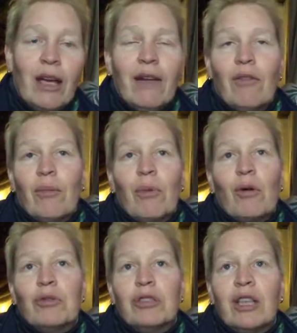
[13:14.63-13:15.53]
ever
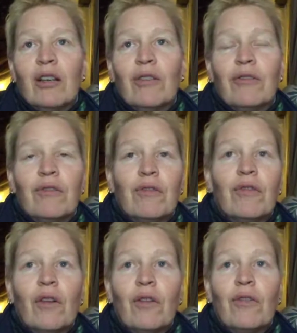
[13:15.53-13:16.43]
posted of
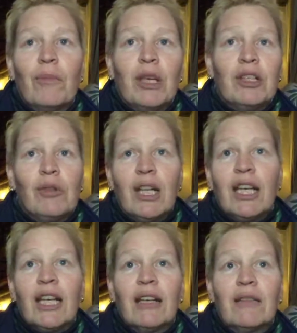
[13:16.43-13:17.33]
me
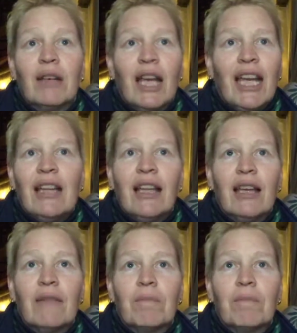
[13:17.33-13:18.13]
drinking anything.